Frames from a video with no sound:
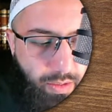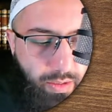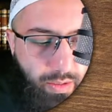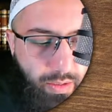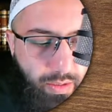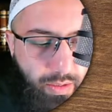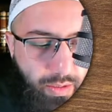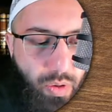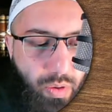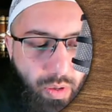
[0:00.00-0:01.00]
Yeah,
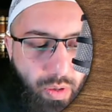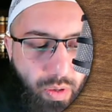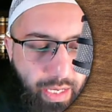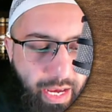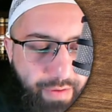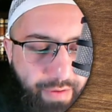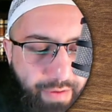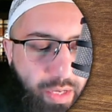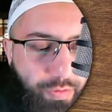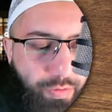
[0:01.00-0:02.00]
so everywhere
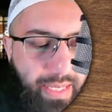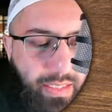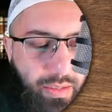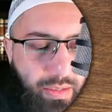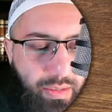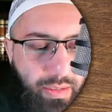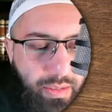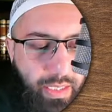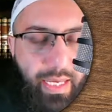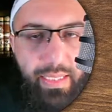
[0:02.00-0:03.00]
you find
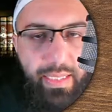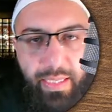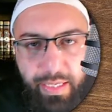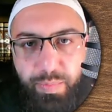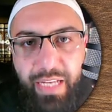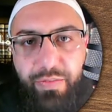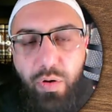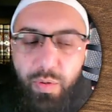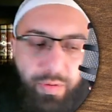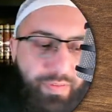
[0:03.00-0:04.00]
in each platform you
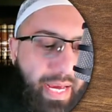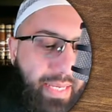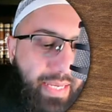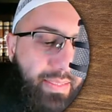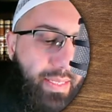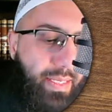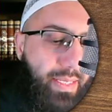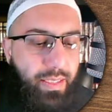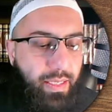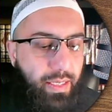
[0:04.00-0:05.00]
will find
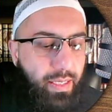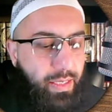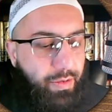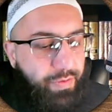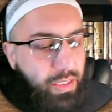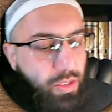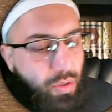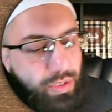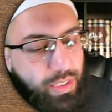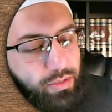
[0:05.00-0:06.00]
the videos,
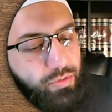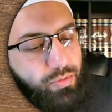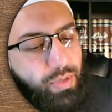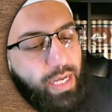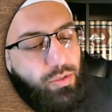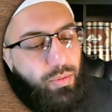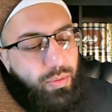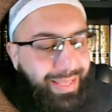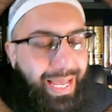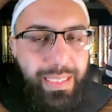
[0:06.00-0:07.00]
and try to
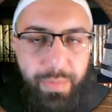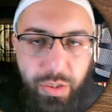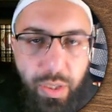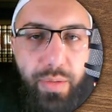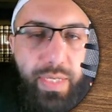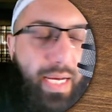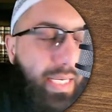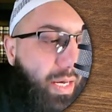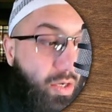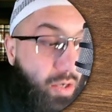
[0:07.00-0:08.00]
like them inshallah ta'ala
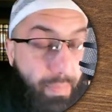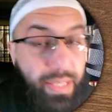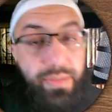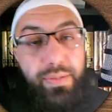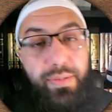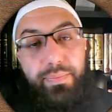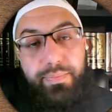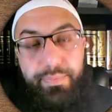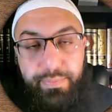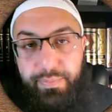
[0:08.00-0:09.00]
and comment.
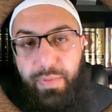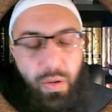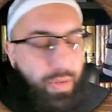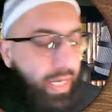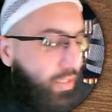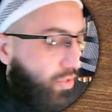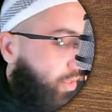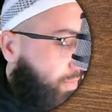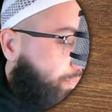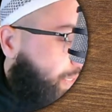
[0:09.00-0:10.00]
Okay, so it
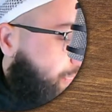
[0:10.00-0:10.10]
builds up